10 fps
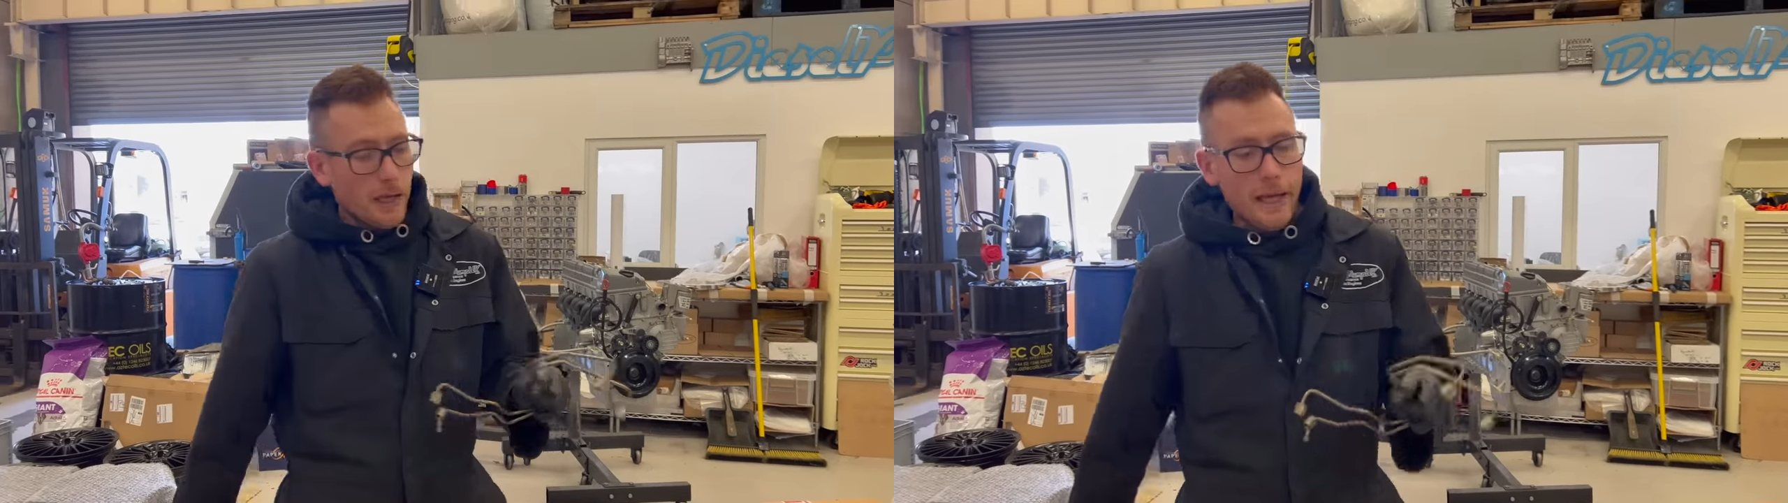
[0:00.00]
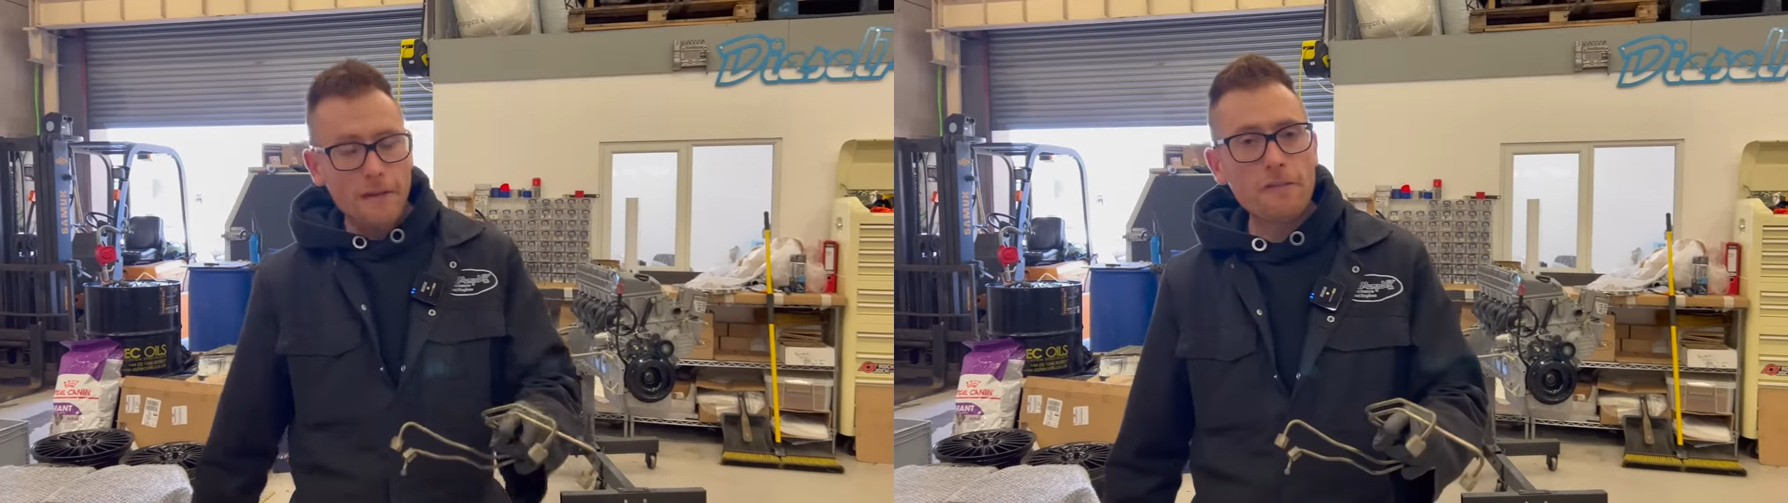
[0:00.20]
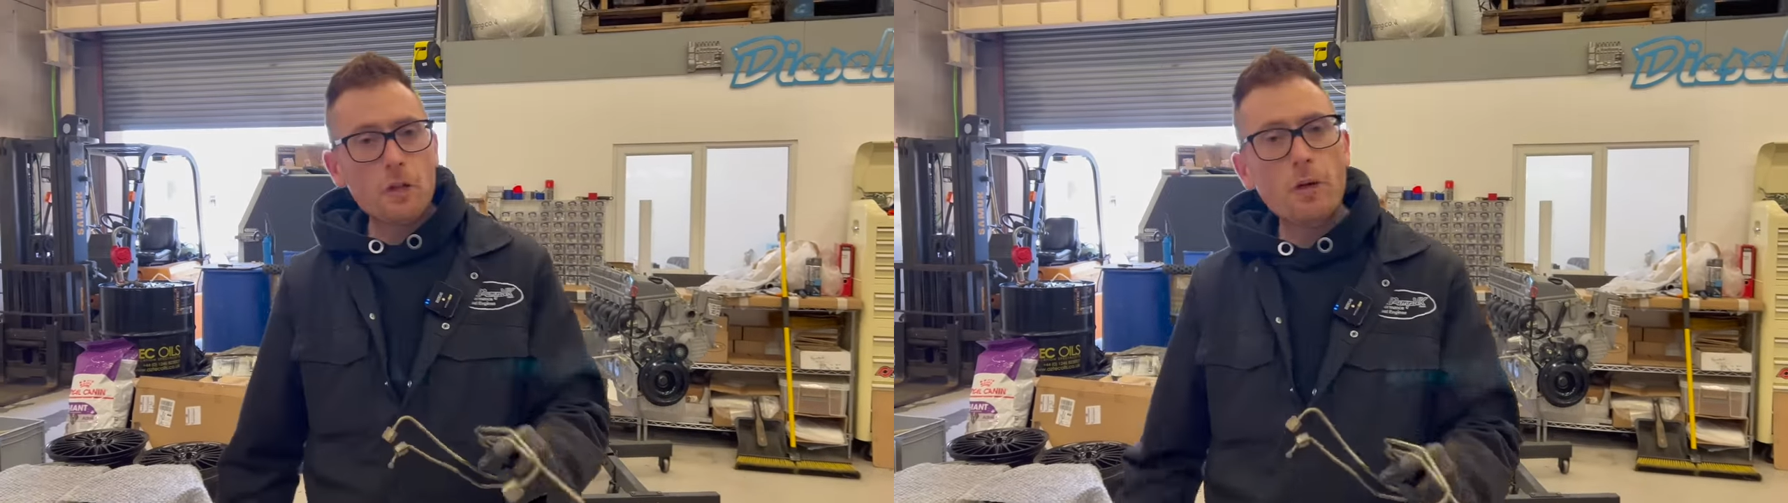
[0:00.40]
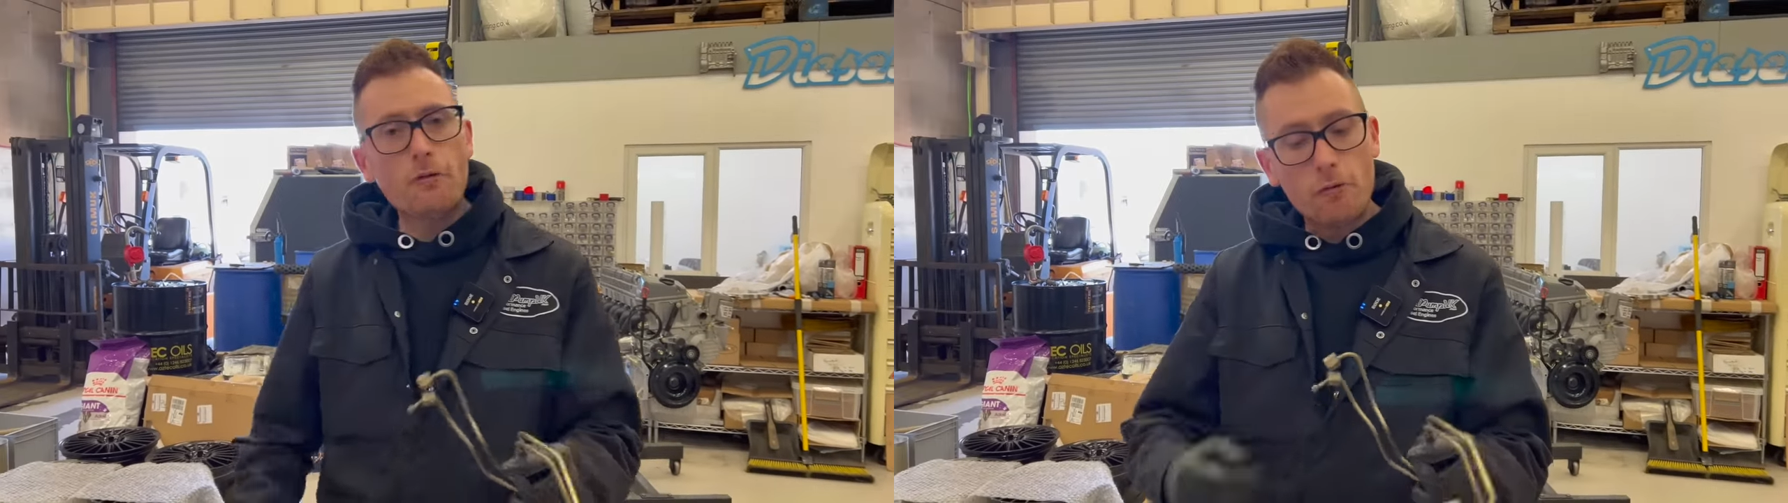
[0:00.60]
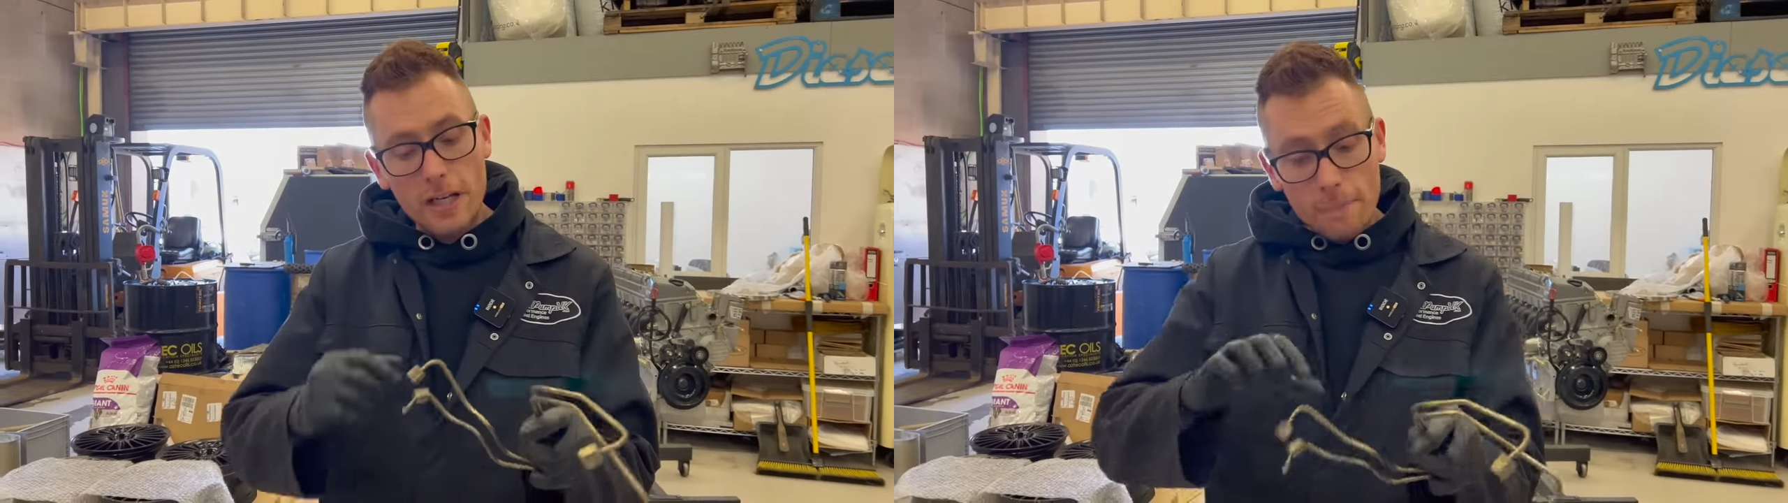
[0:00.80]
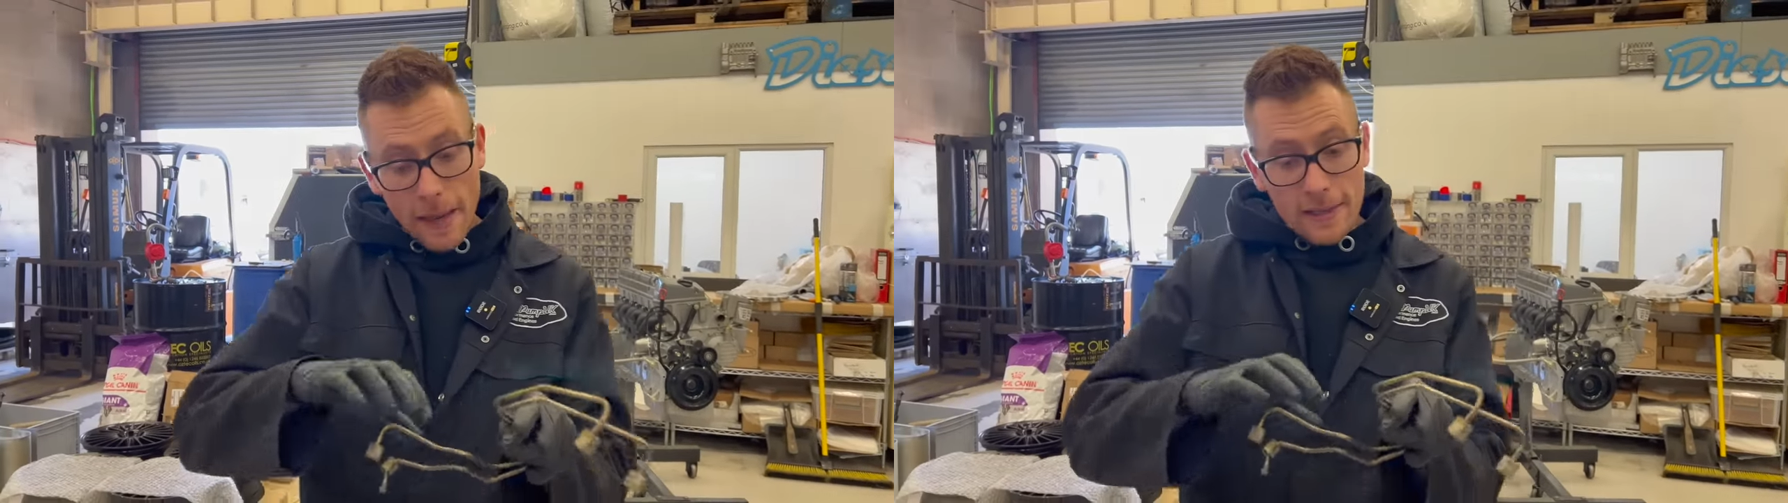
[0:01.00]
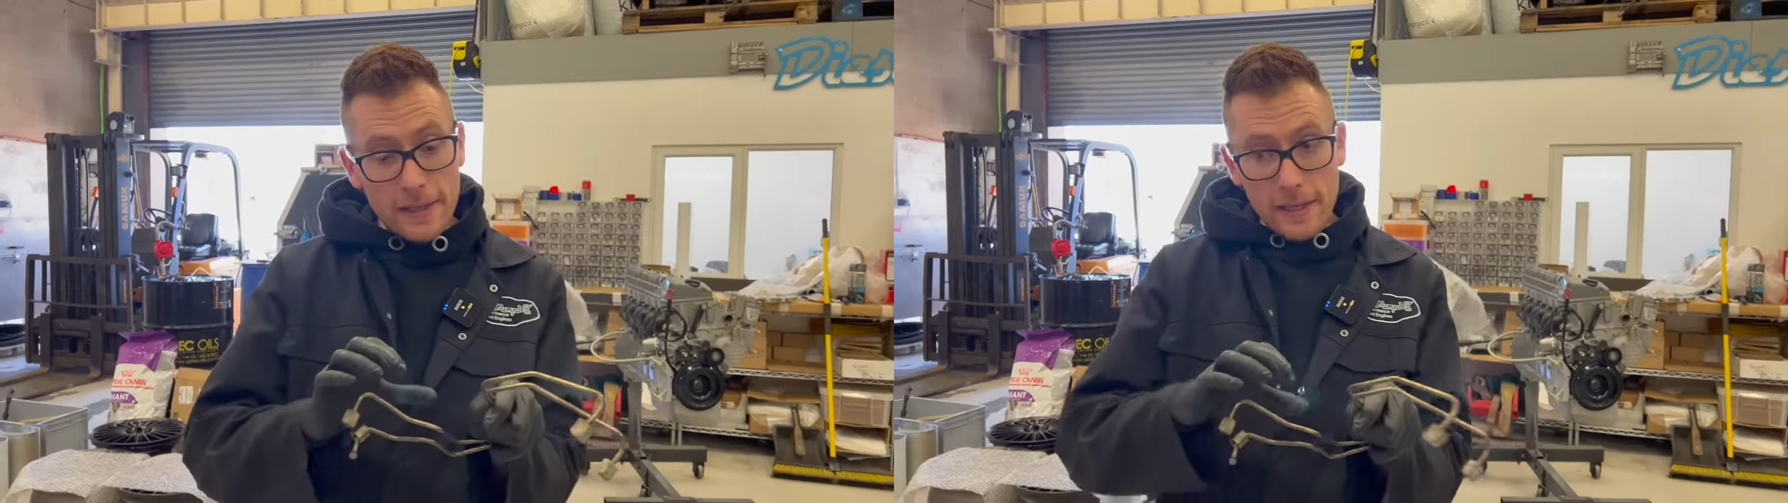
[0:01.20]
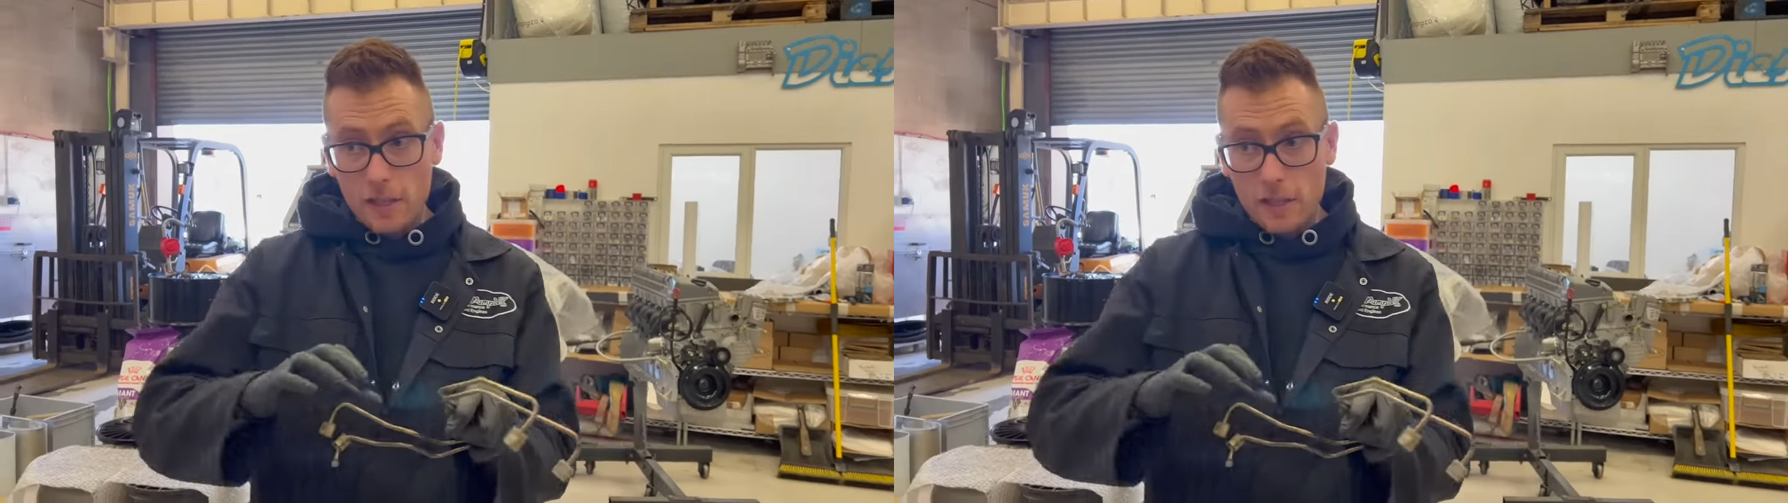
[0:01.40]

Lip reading: If you have re-bent the